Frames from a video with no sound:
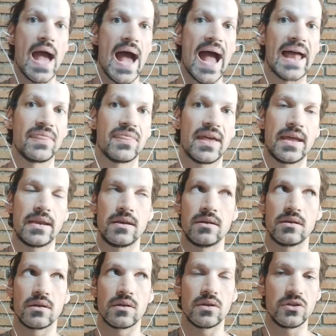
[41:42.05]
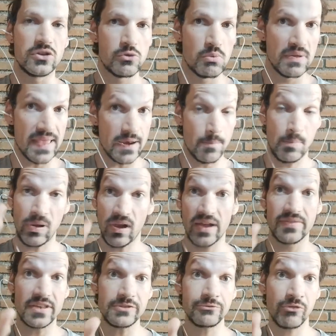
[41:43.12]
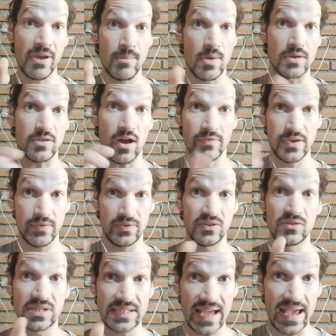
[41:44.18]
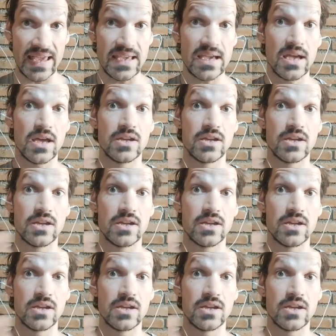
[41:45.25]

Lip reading: and then you will then apply this framework that I've given you today